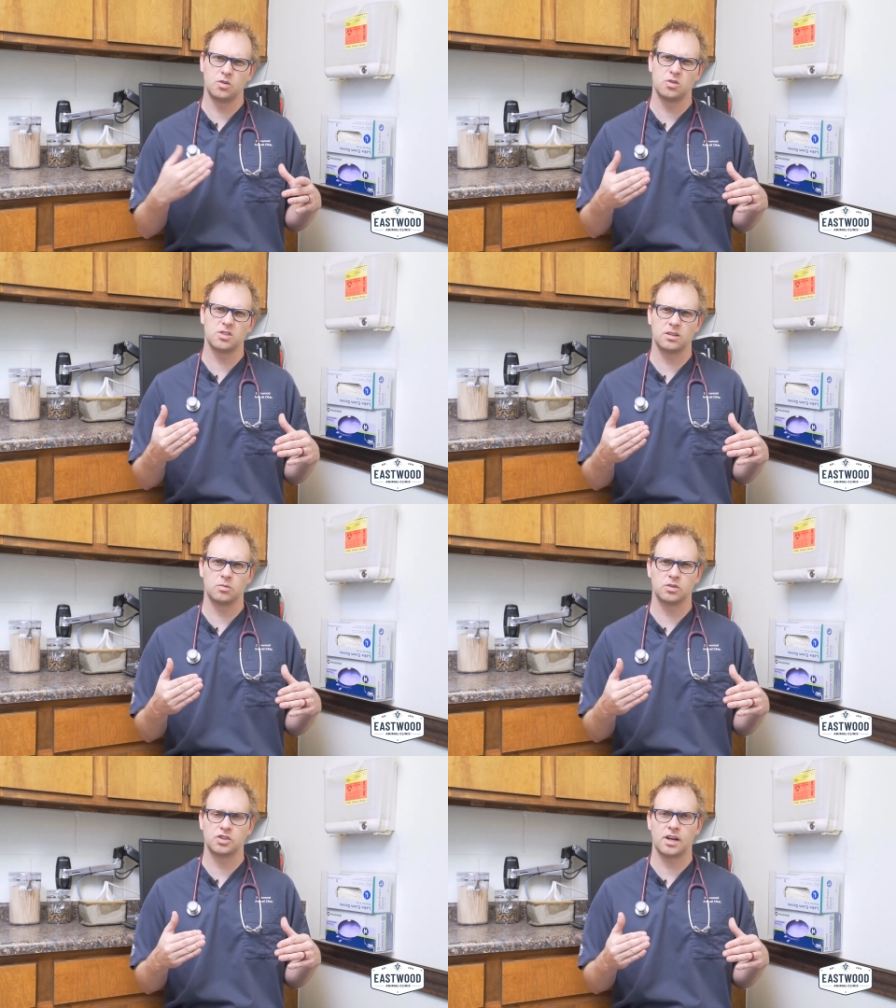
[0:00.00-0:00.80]
Usually
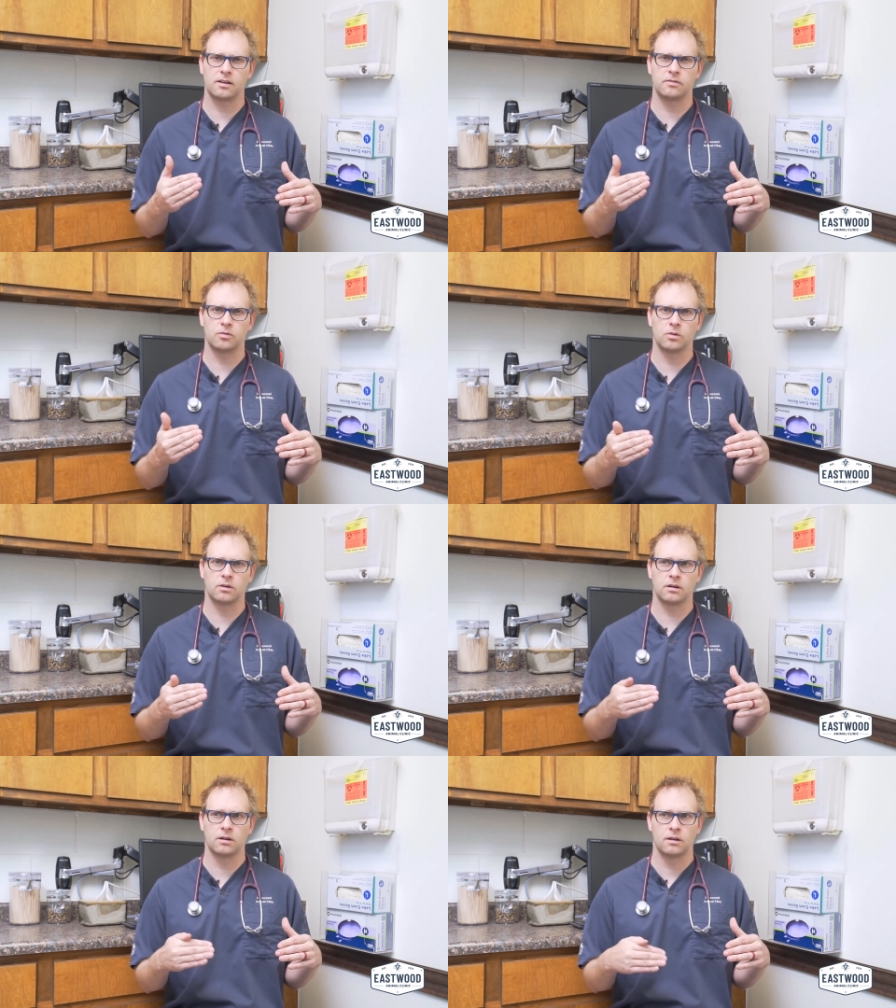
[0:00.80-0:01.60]
we'll check
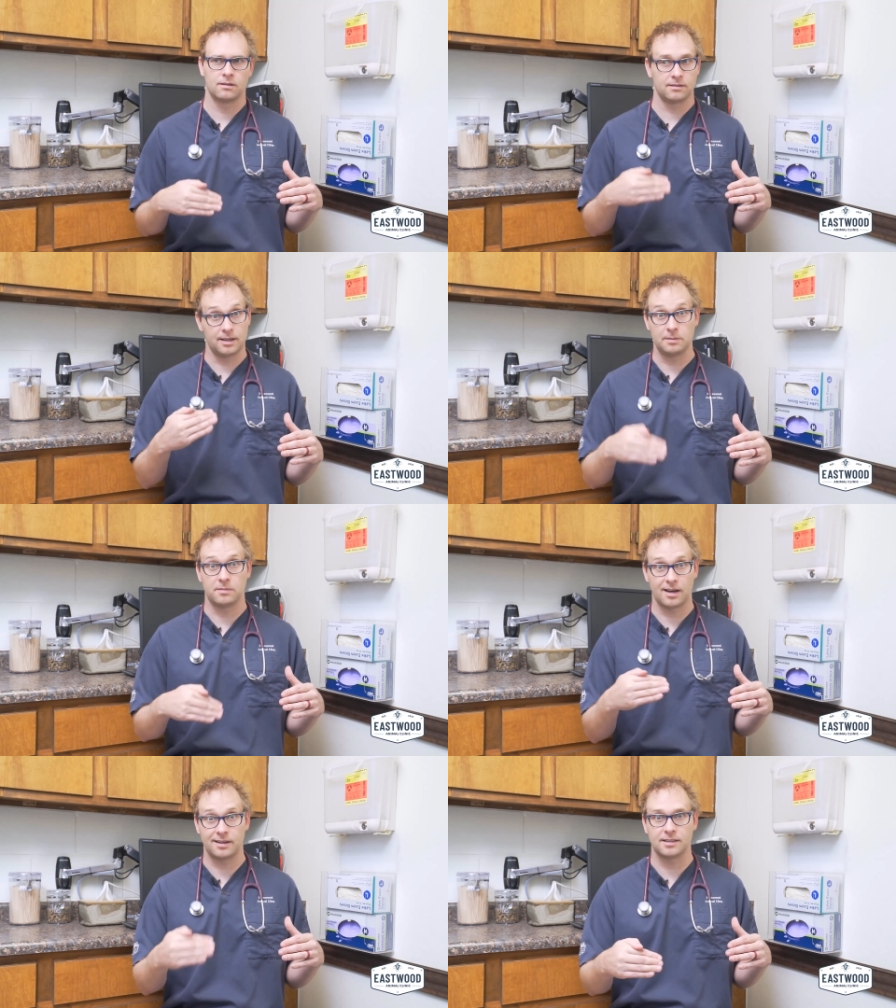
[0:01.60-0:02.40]
for keep
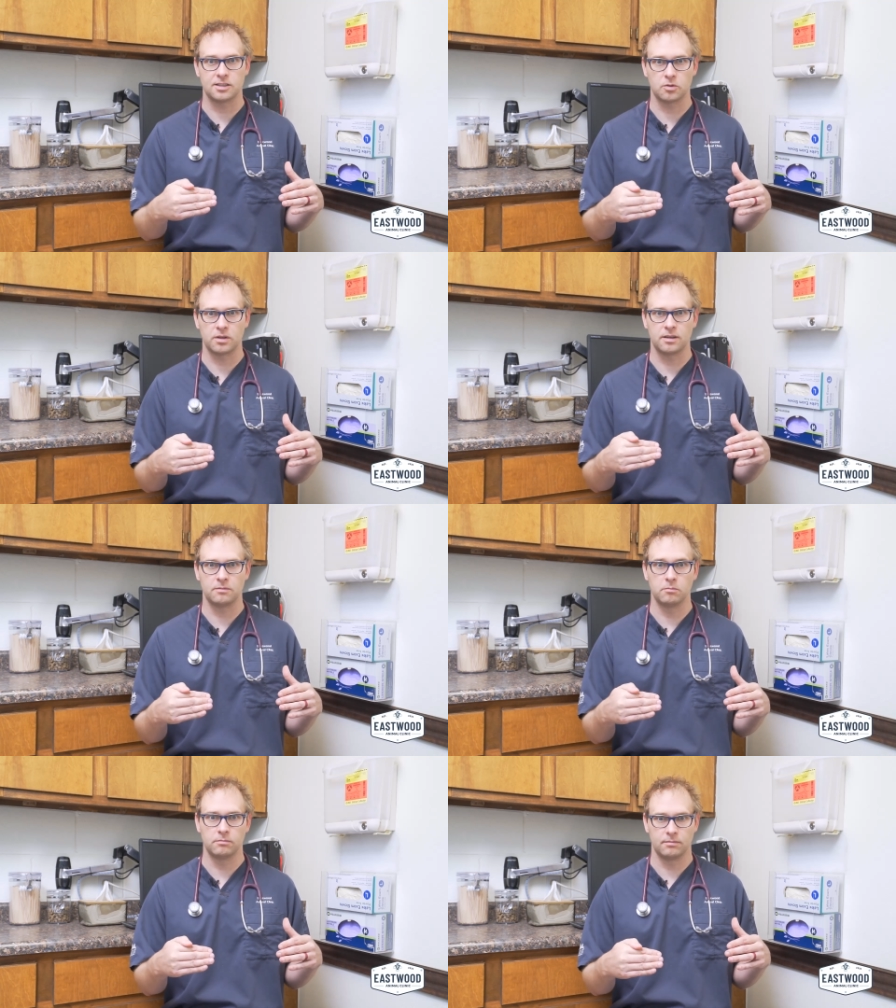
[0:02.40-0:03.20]
cutting till we
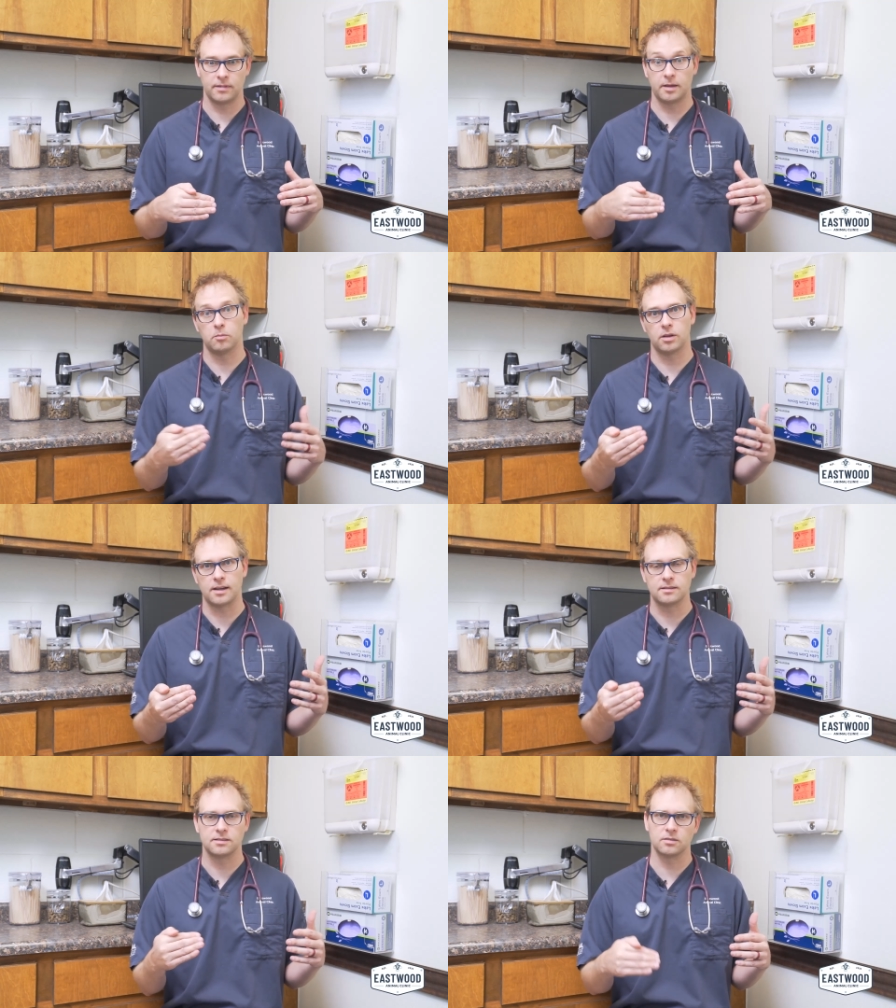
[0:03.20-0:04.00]
get
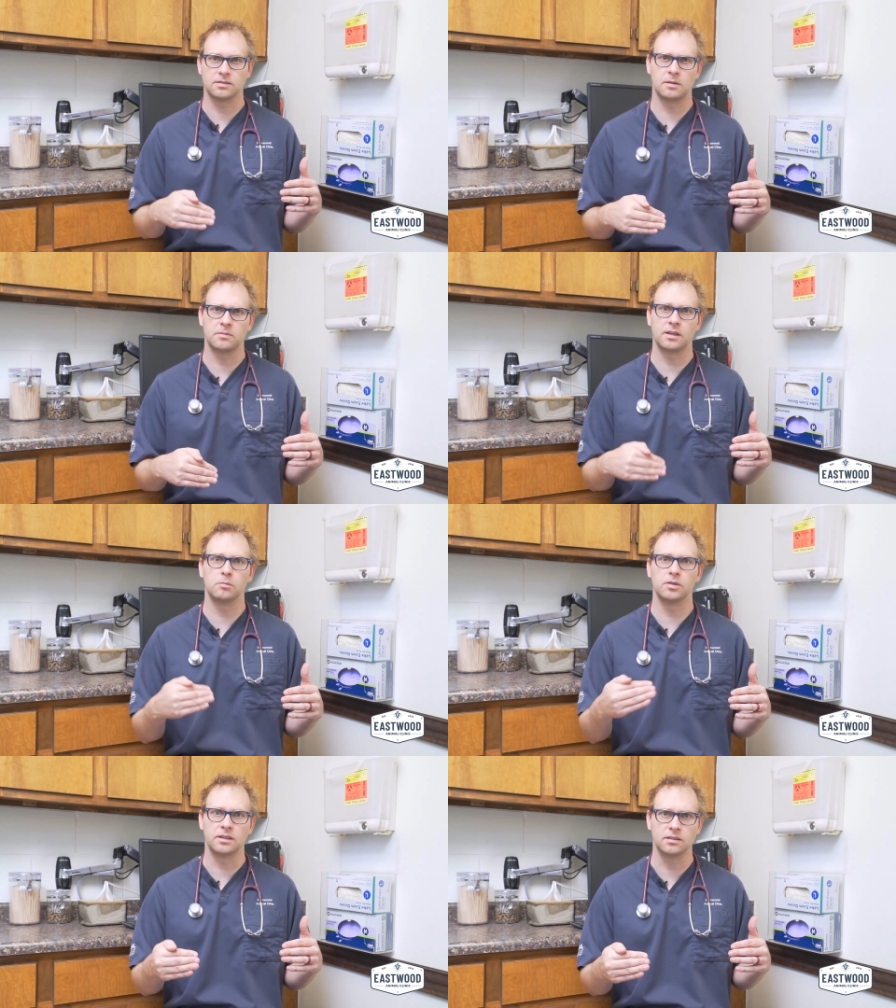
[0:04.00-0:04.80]
blood, till something
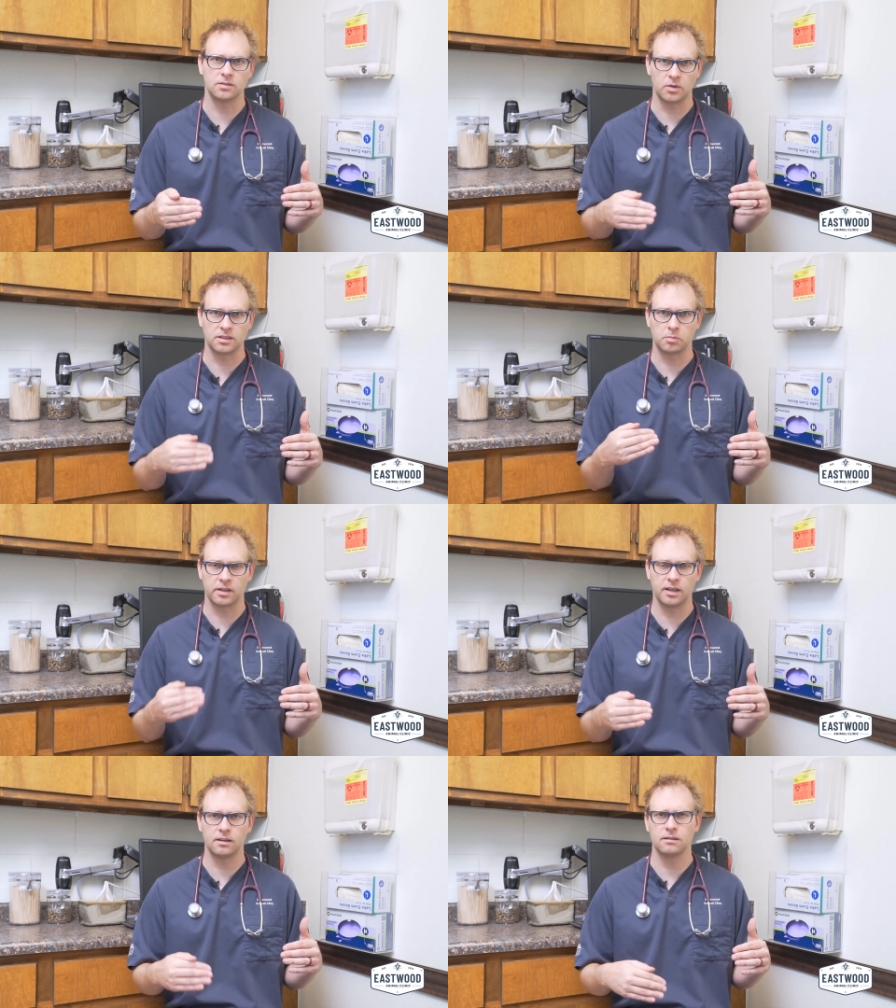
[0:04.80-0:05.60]
bleeds. When it's
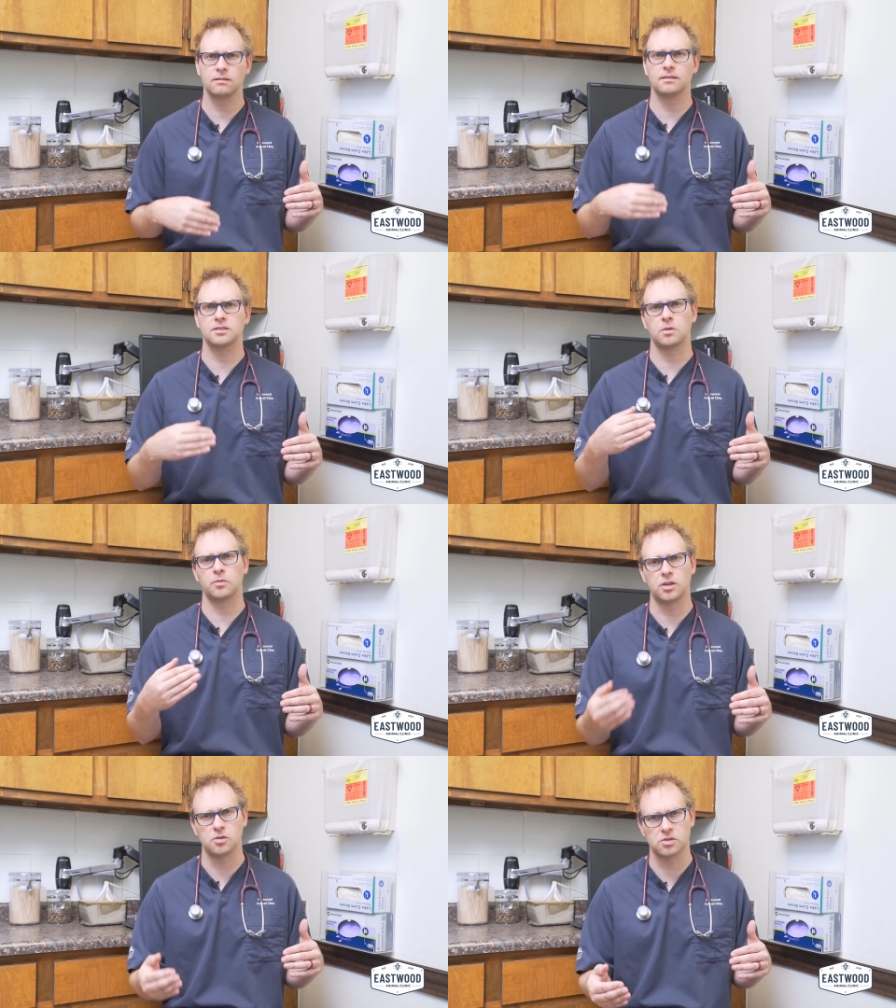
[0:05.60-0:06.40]
bleeding, that's when
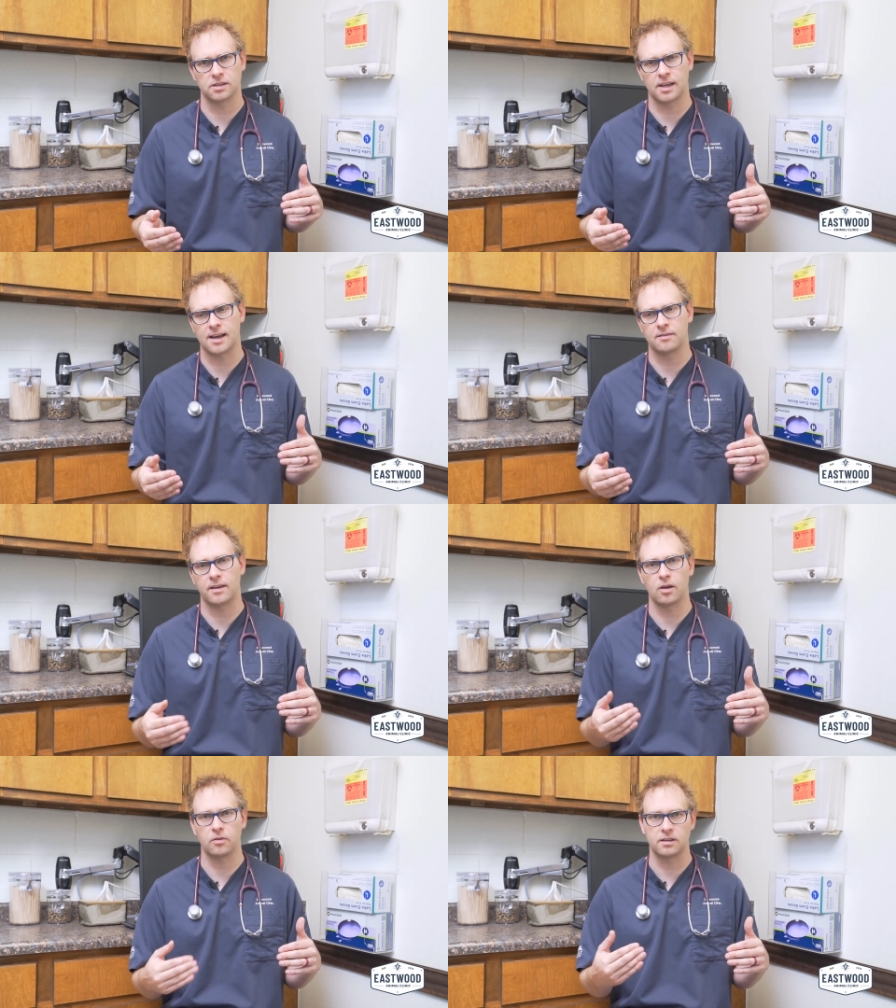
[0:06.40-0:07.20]
we usually have
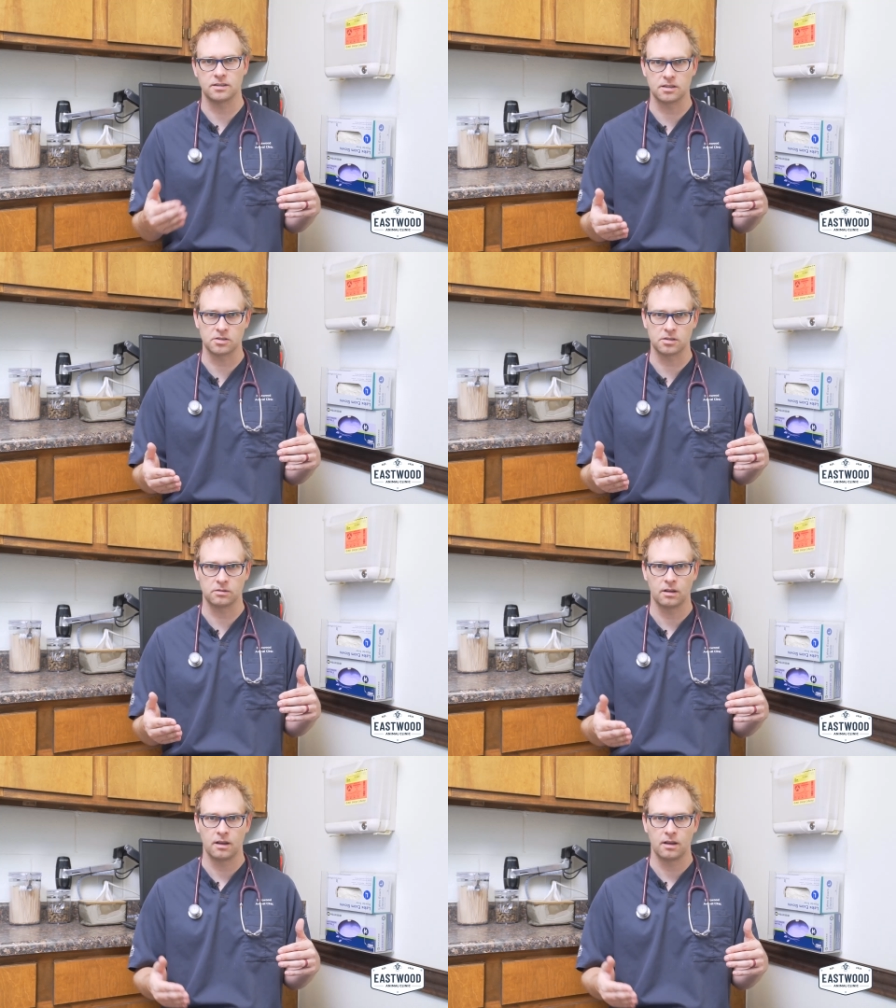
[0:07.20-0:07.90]
healthy tissue.